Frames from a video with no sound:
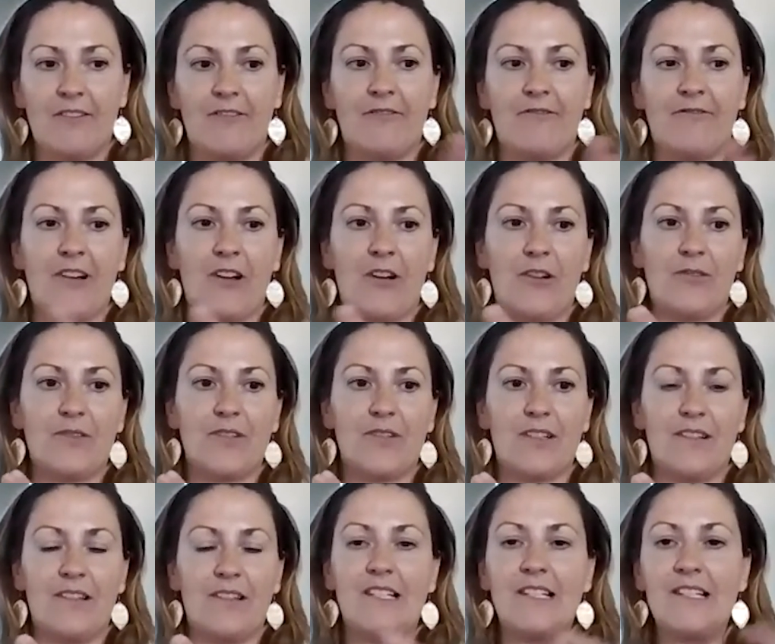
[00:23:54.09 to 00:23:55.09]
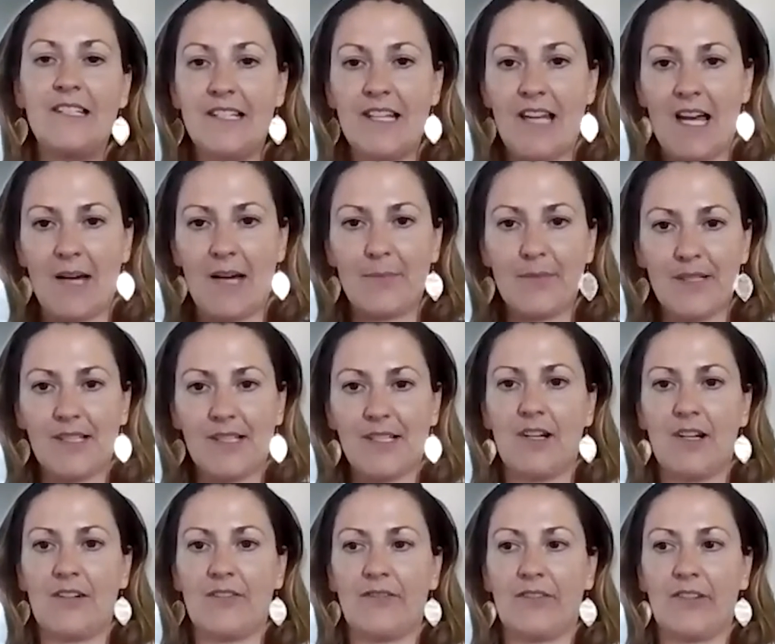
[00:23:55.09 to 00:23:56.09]
felt the depths
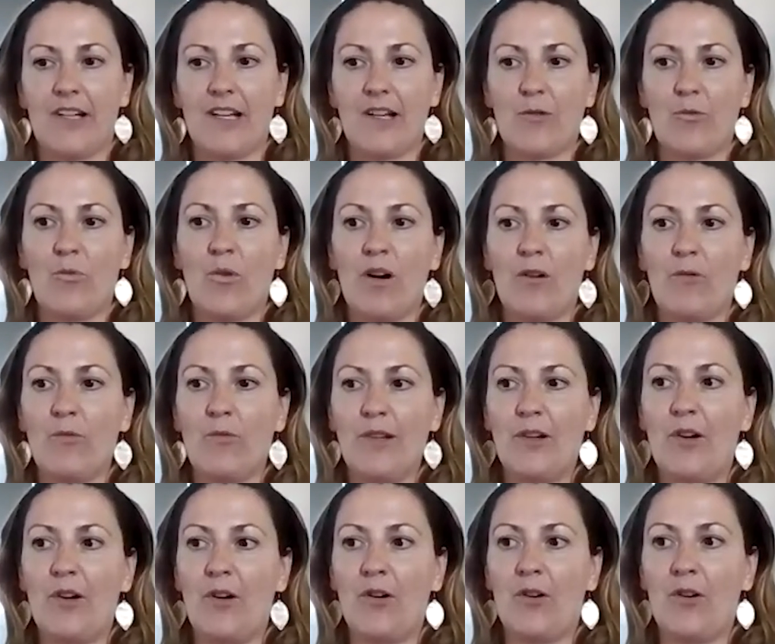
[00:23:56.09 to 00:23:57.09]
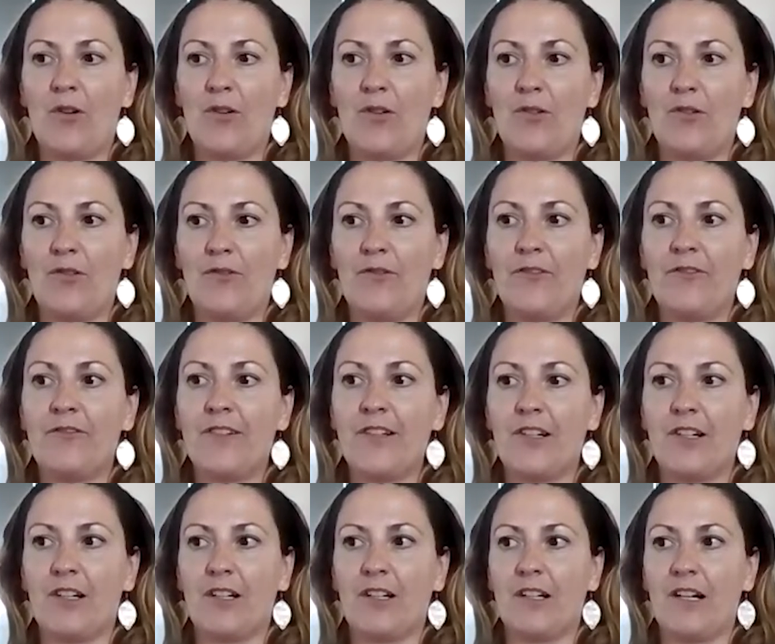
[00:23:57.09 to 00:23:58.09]
of like what we all
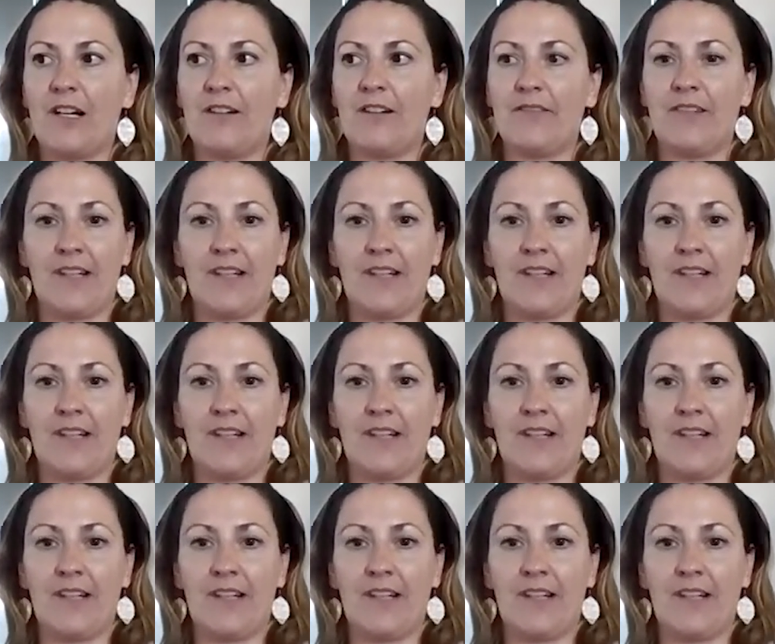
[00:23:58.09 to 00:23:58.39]
fear of.